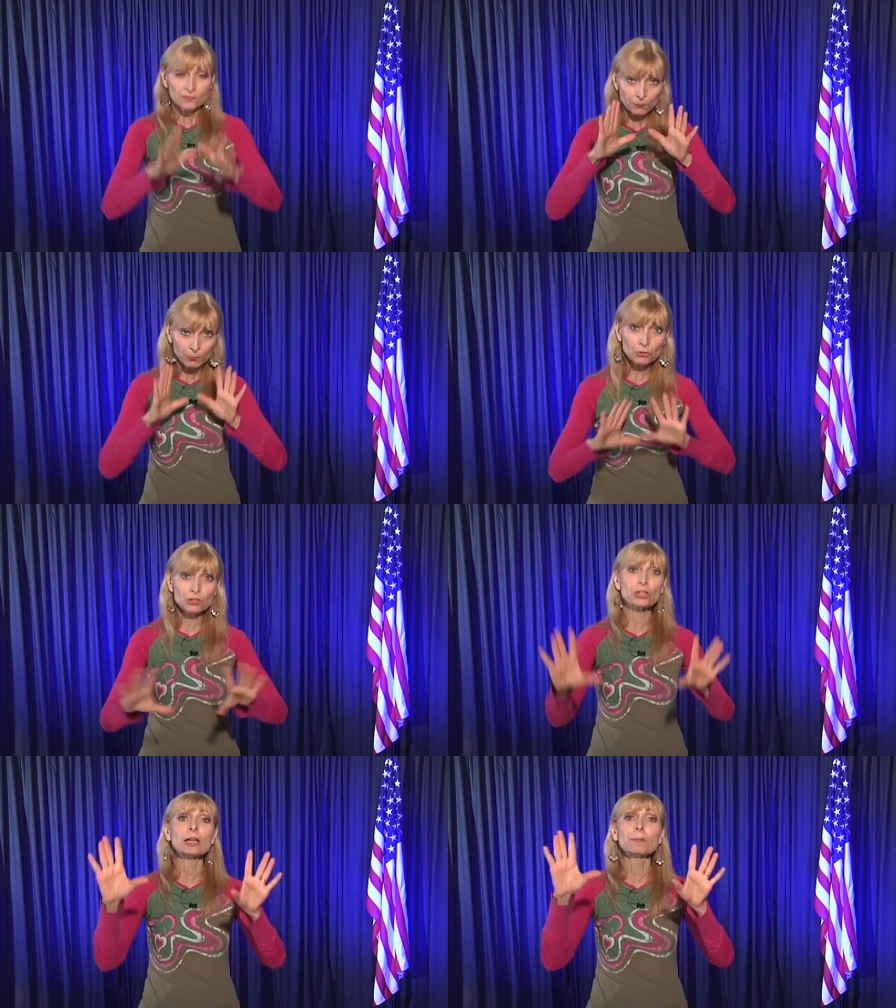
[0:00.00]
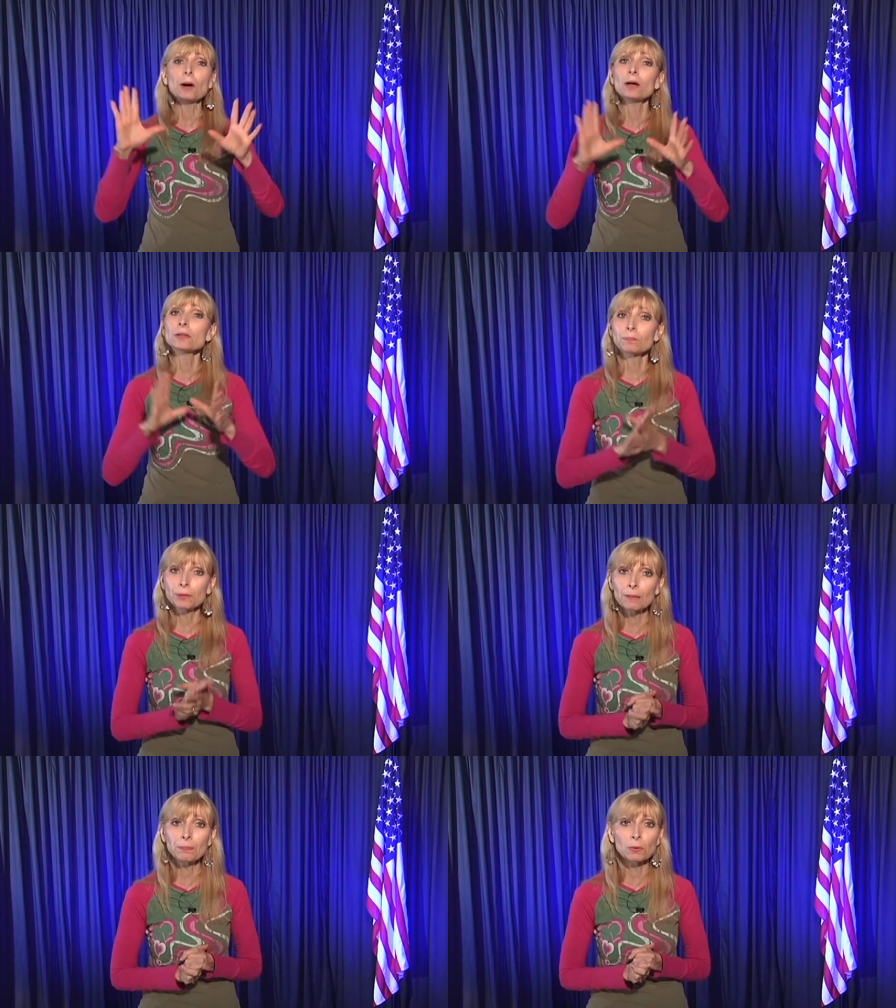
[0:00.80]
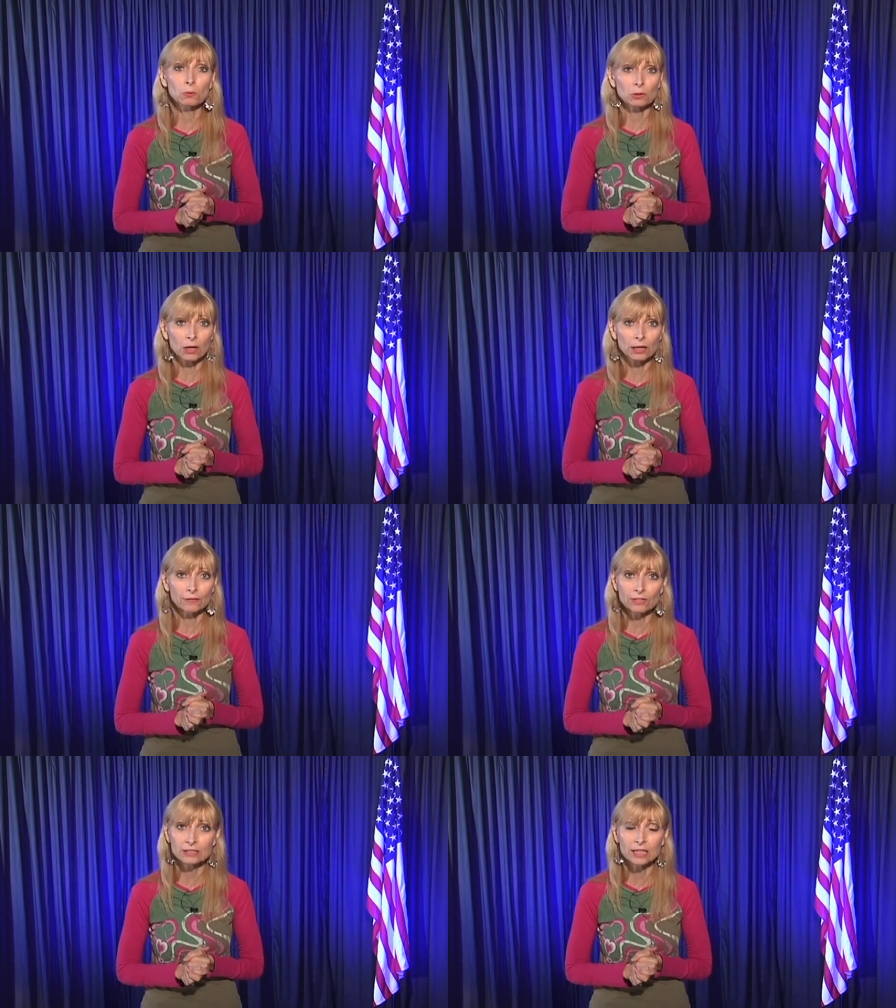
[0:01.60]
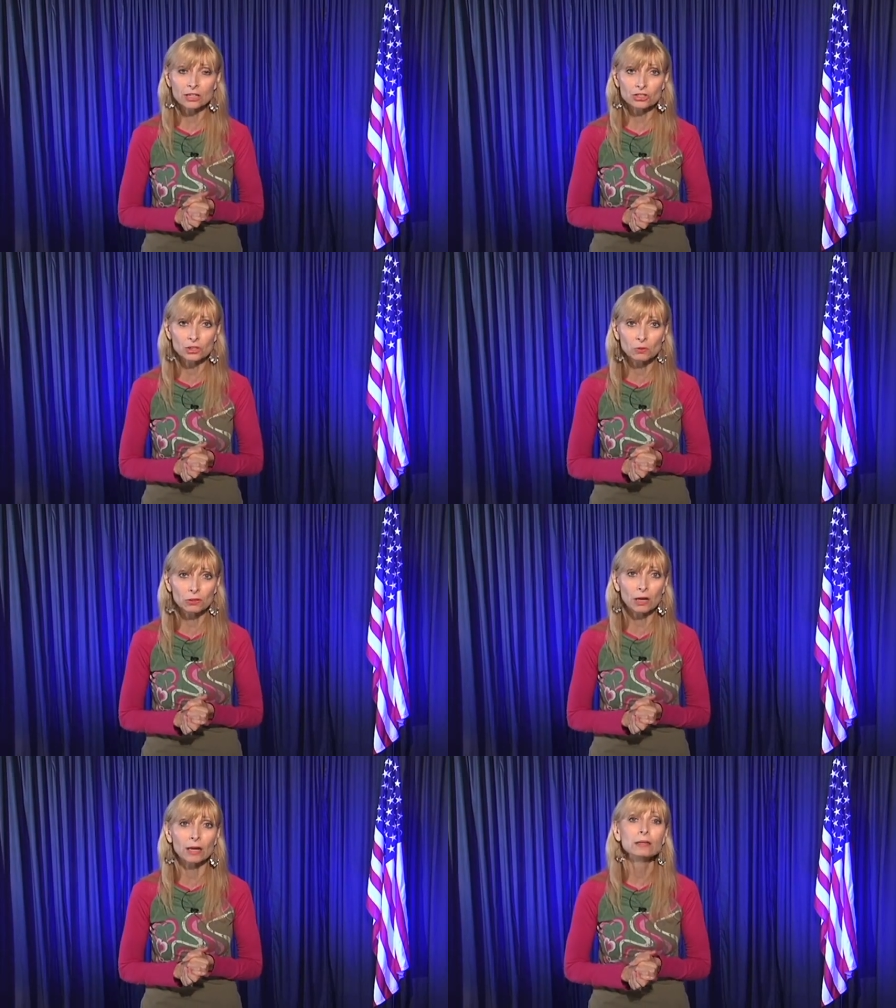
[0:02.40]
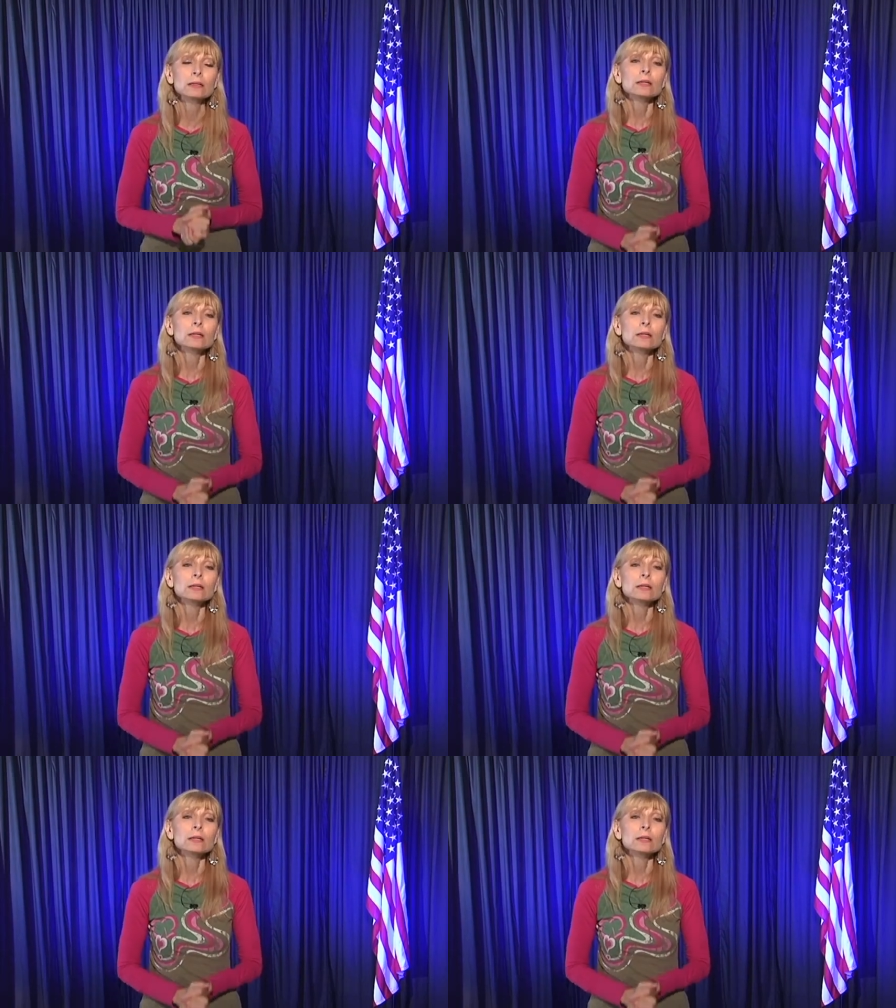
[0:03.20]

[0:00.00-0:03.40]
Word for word: for pushing it upon the people, Lord God, of this nation, Lord God.